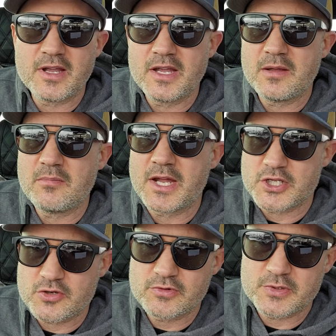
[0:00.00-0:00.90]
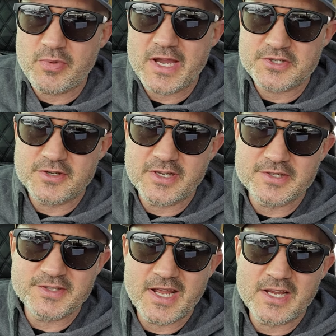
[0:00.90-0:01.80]
And my truest passion
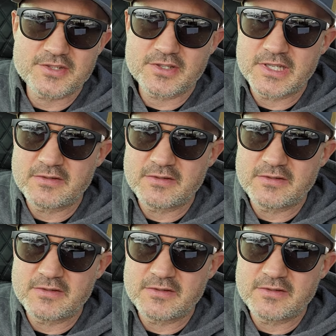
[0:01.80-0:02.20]
isn't actually